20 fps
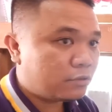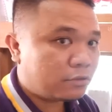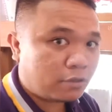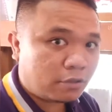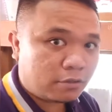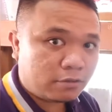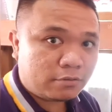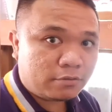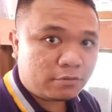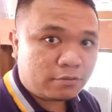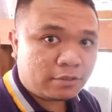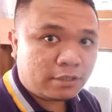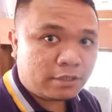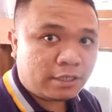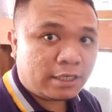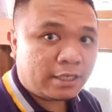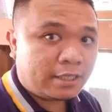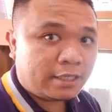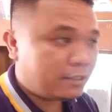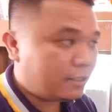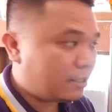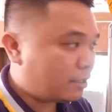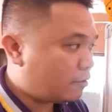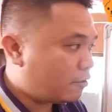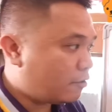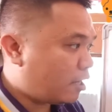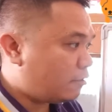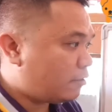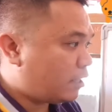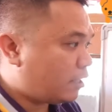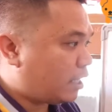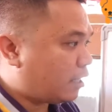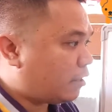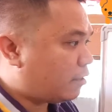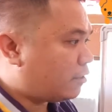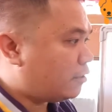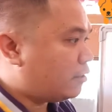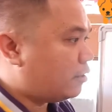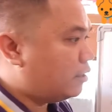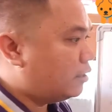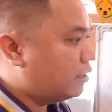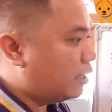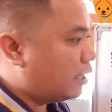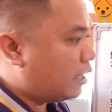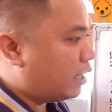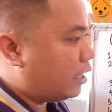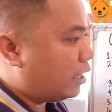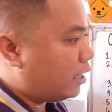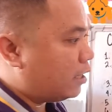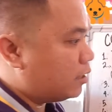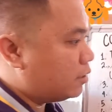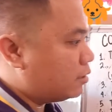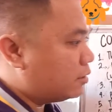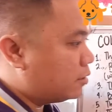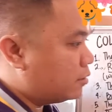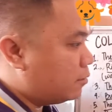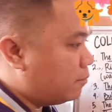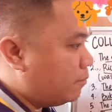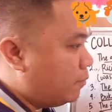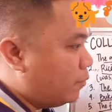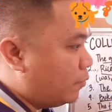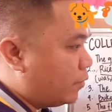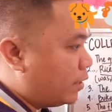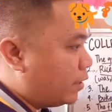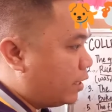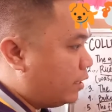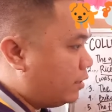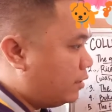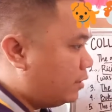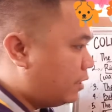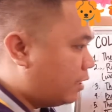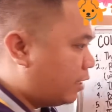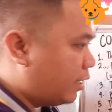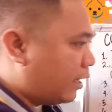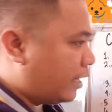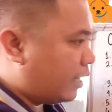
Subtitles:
So the crowd here is plural